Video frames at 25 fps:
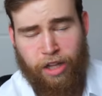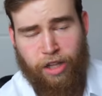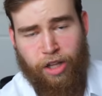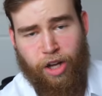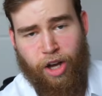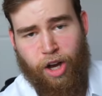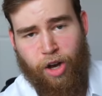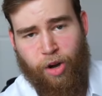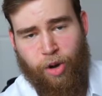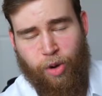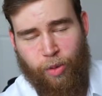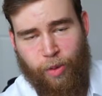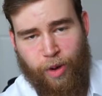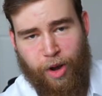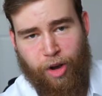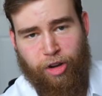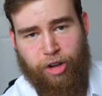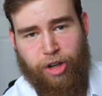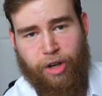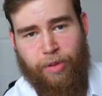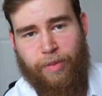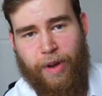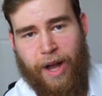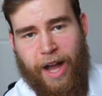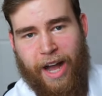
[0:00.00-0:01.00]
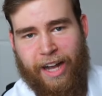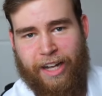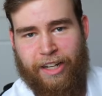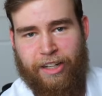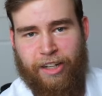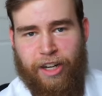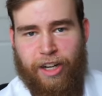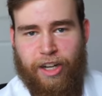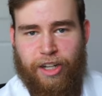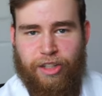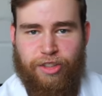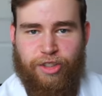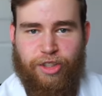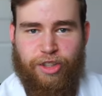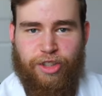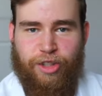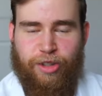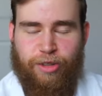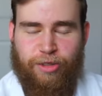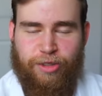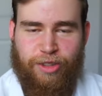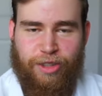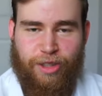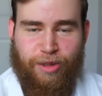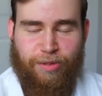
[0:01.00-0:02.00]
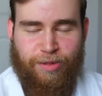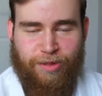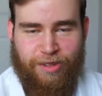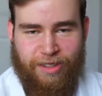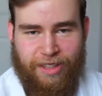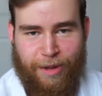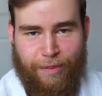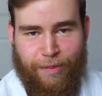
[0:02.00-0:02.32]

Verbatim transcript: Hello, welcome back to YouTube's